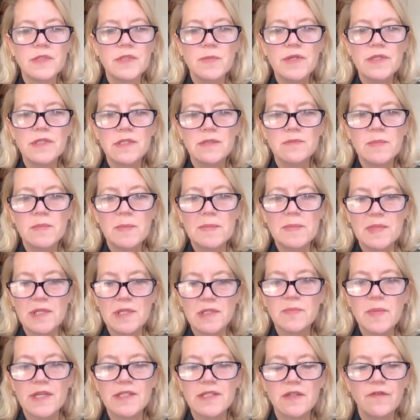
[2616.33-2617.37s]
the
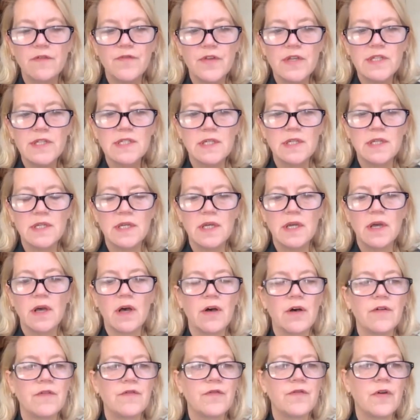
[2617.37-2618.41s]
specificity
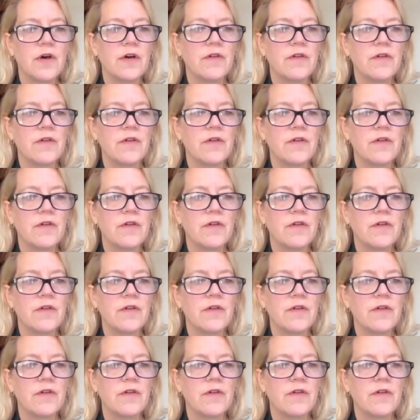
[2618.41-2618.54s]
of,